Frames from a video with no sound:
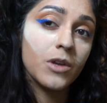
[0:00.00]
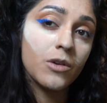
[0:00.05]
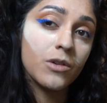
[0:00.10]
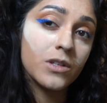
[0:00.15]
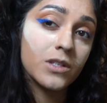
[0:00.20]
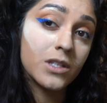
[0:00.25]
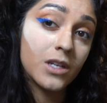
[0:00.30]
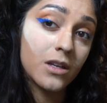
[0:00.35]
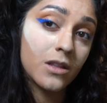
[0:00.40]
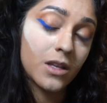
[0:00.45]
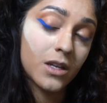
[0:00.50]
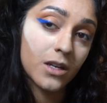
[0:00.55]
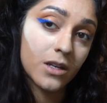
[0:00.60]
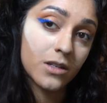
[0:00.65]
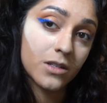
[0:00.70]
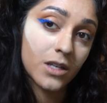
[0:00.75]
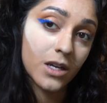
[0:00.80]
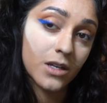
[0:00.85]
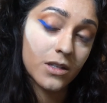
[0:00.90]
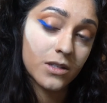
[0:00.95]
noticing that
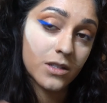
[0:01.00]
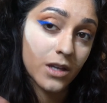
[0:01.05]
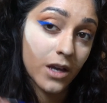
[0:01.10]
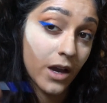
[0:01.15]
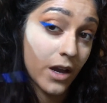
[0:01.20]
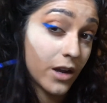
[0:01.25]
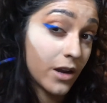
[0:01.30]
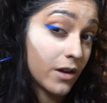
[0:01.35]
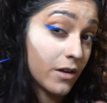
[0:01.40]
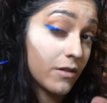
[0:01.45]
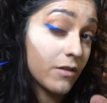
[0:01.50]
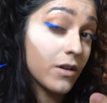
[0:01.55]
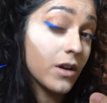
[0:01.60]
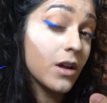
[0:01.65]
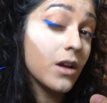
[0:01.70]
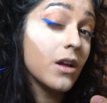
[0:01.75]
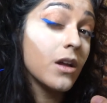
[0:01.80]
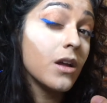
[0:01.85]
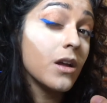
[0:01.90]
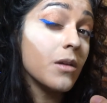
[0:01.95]
it does kind of
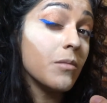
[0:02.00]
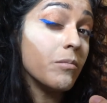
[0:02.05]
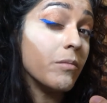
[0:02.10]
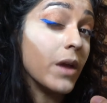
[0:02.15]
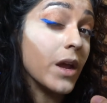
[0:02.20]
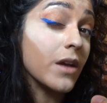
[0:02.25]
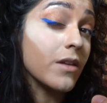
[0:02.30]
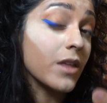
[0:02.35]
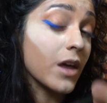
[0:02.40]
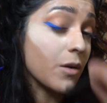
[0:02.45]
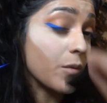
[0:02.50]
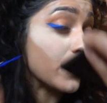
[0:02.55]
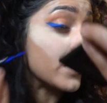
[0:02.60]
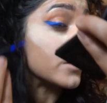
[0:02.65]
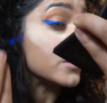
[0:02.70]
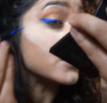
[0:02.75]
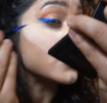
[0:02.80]
make that weird